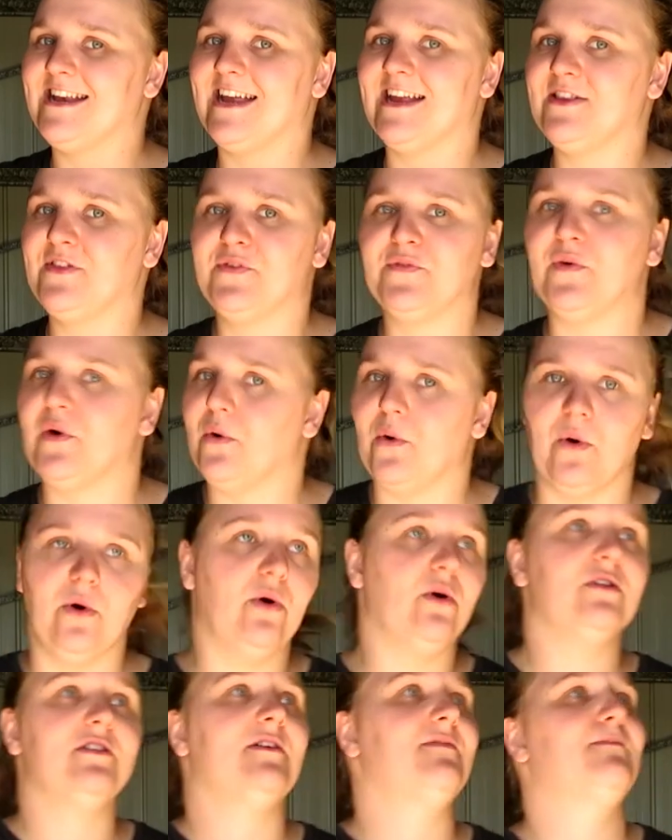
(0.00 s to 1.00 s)
nets for
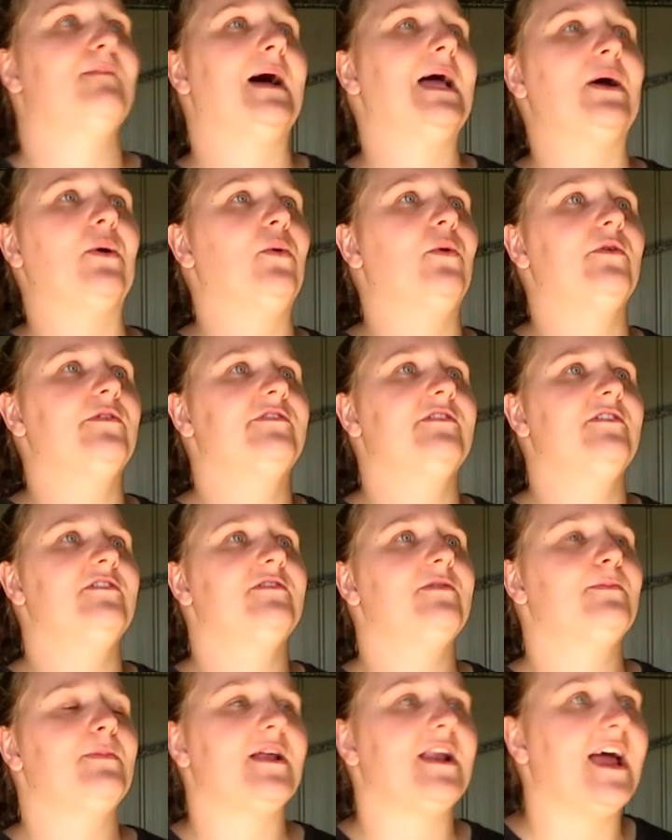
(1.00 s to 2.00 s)
all of my
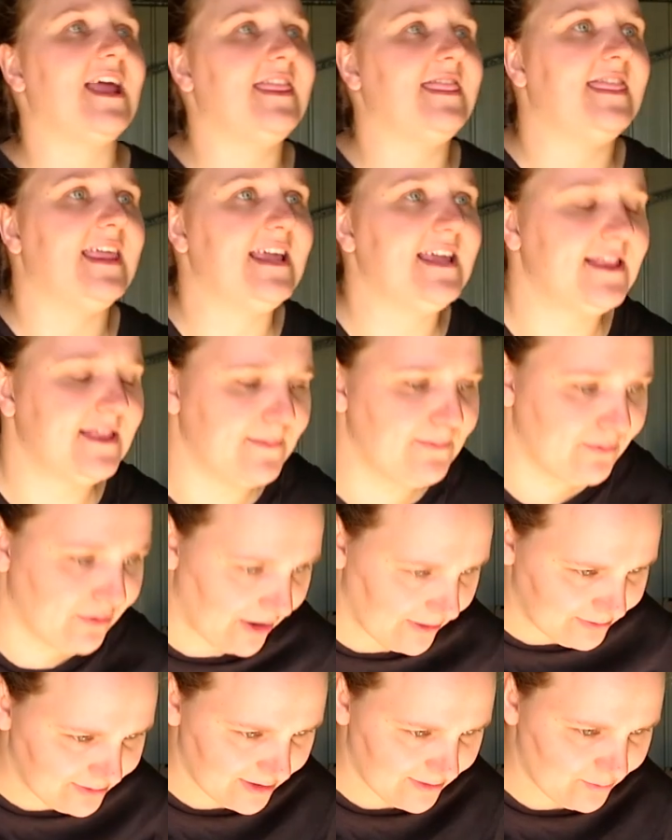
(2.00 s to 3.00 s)
horses, but I think the
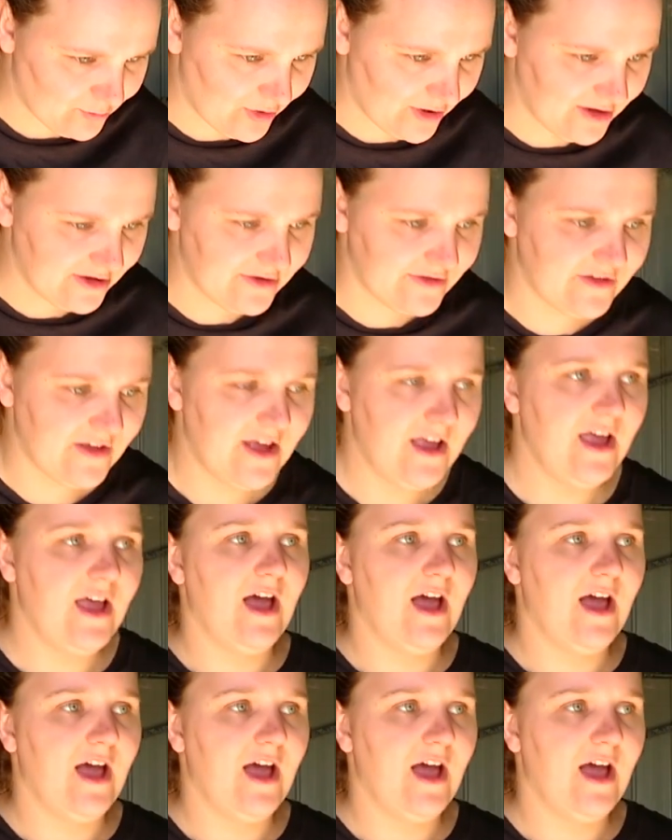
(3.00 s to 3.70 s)
problem was